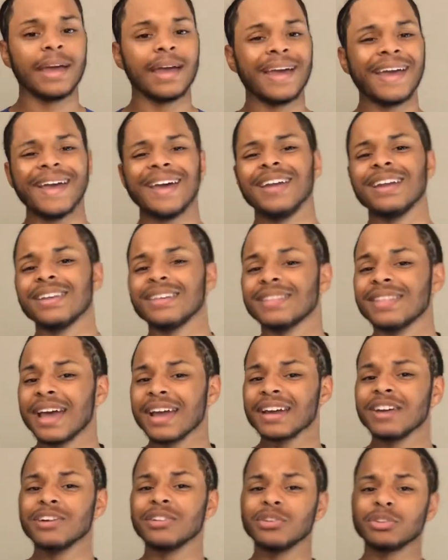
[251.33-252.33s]
And that
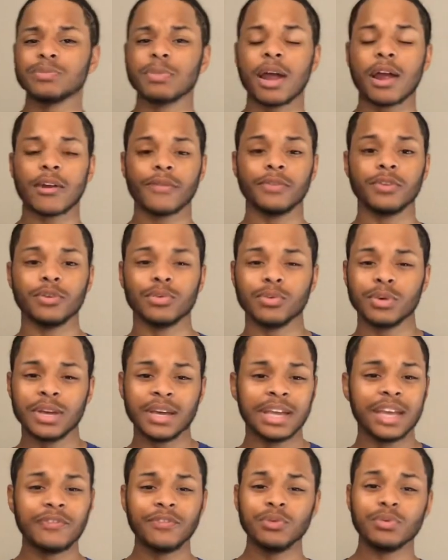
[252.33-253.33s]
concludes my review.
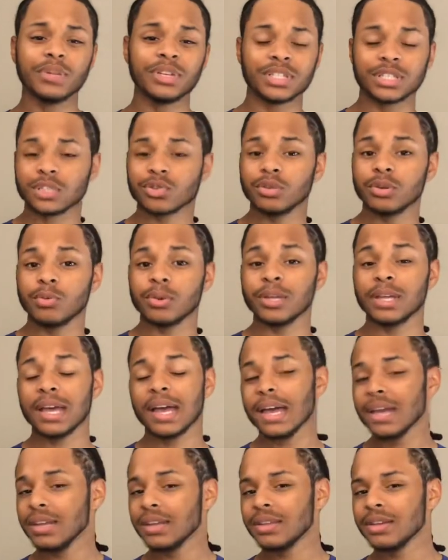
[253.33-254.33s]
If you disagree with
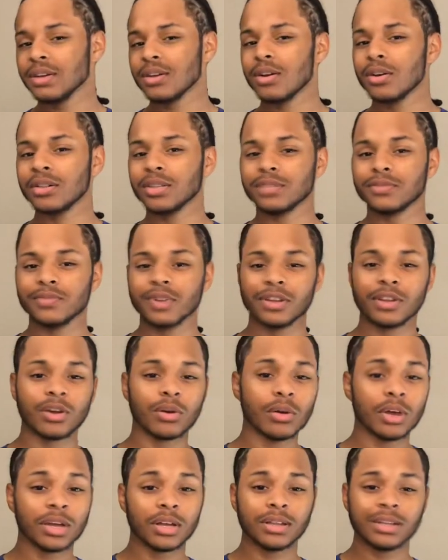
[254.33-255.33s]
anything on this video,
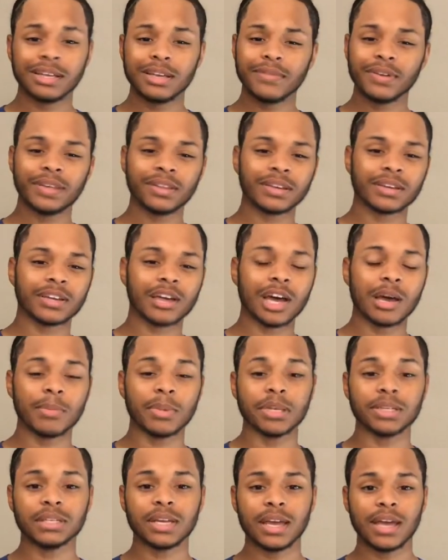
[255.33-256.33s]
leave it in the
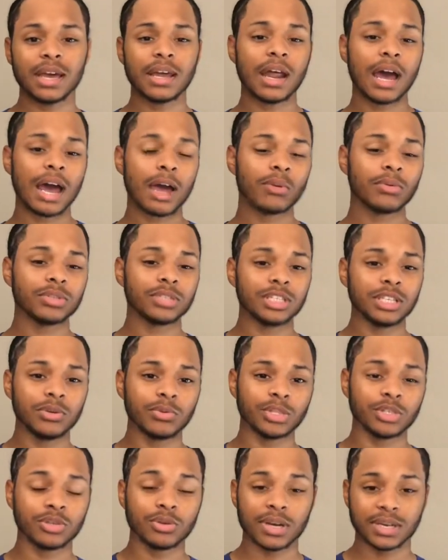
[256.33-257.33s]
comments and I will see
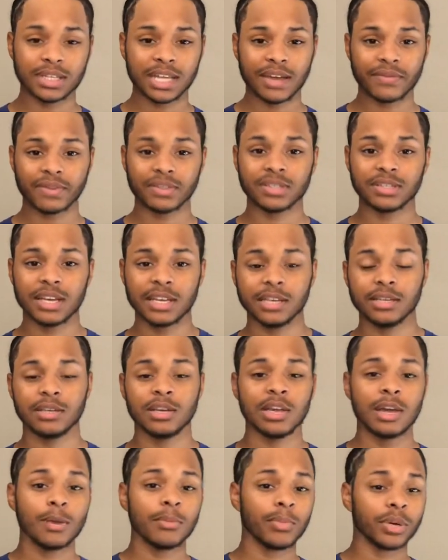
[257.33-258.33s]
what you guys have to say.
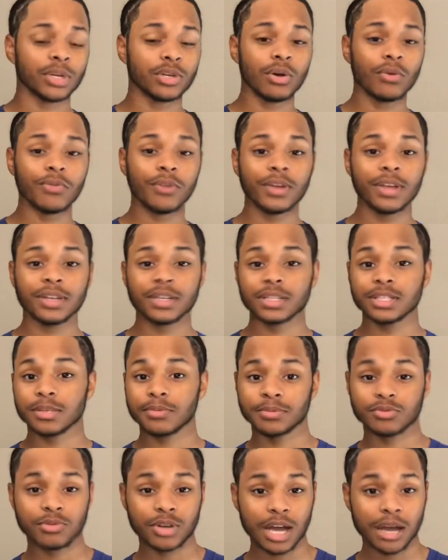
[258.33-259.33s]
But don't forget to
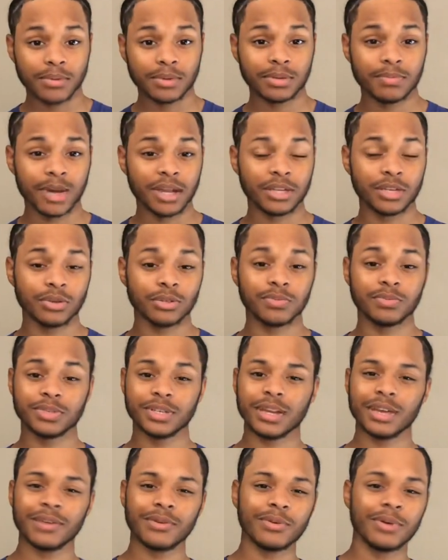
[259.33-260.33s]
subscribe to my YouTube
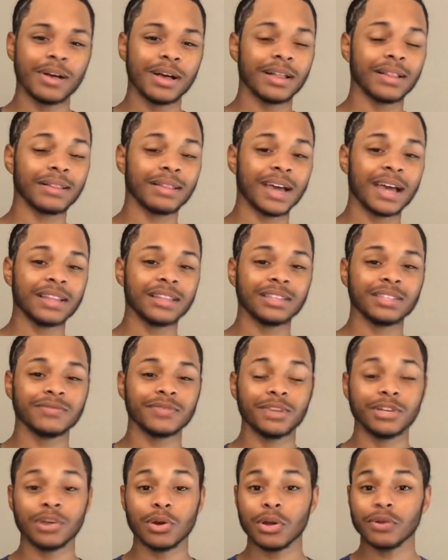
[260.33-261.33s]
channel, like this
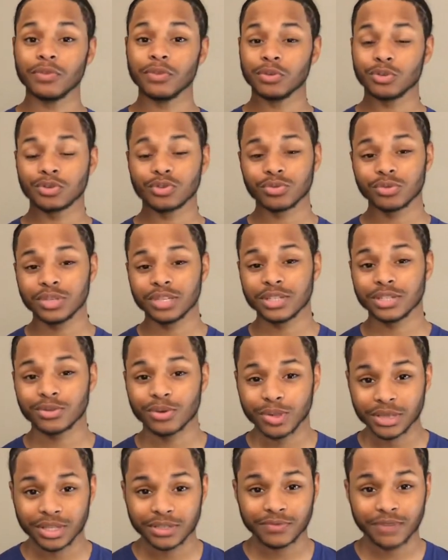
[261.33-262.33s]
video if you truly
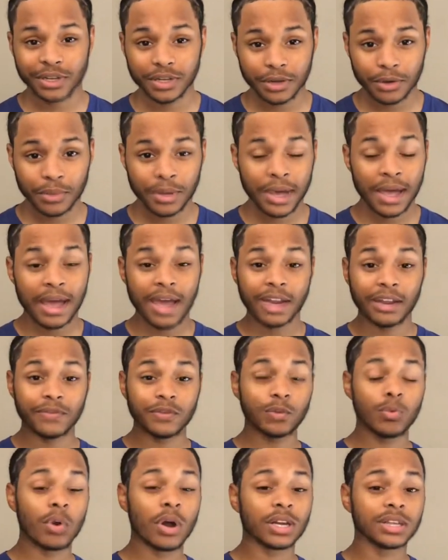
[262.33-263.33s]
enjoyed this video, and if you
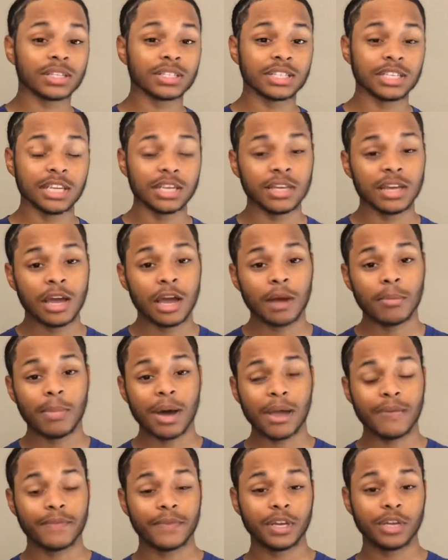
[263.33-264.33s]
want to see
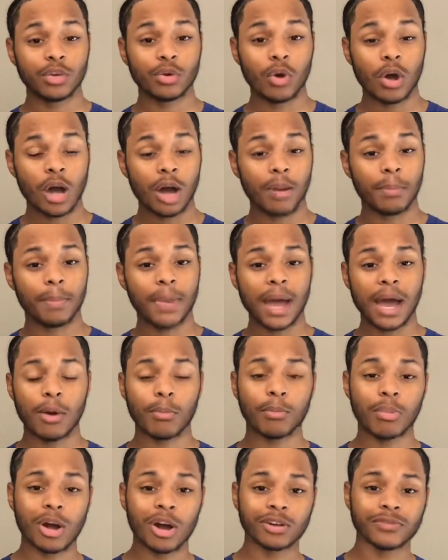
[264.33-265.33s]
my video about
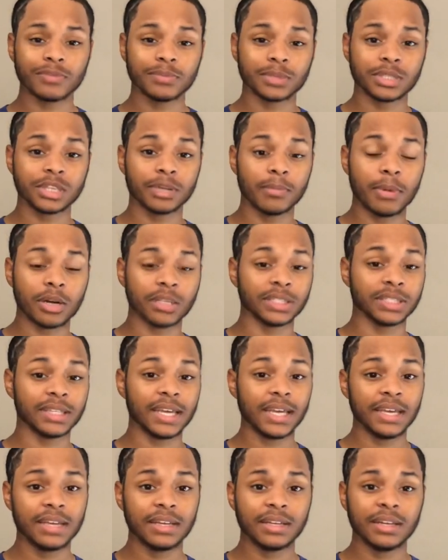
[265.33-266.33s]
Parfums de Marly
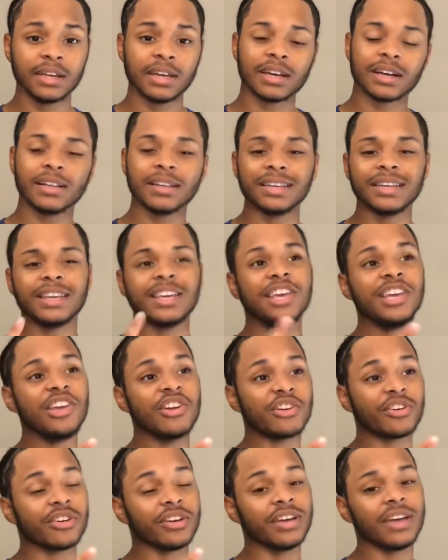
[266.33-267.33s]
Layton, click
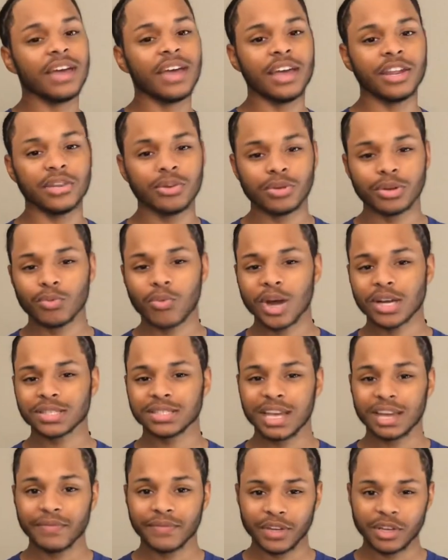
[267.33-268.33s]
here and you can watch
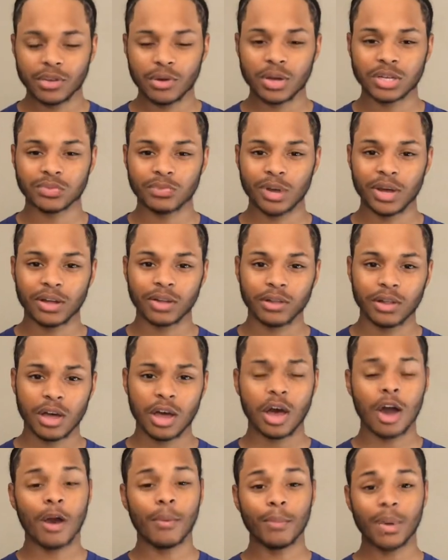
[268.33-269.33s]
that video as well.
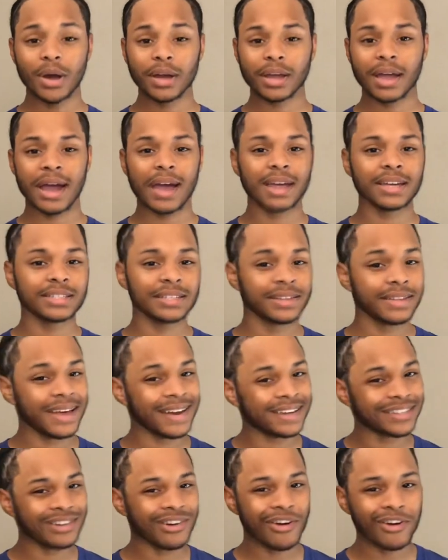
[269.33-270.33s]
But guys, that
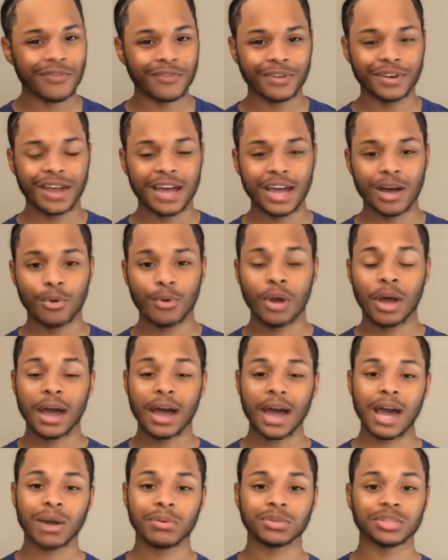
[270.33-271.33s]
is all for now.
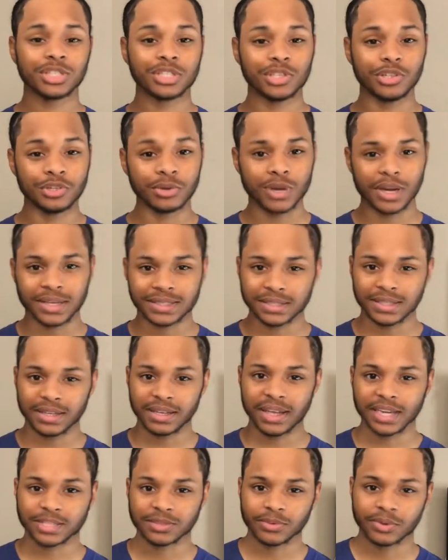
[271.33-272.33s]
I will see you guys in the
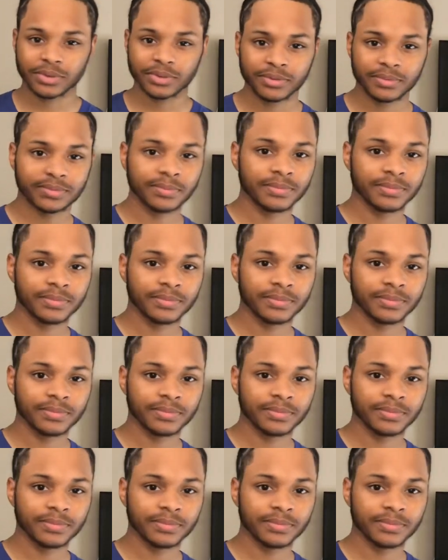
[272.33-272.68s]
next one.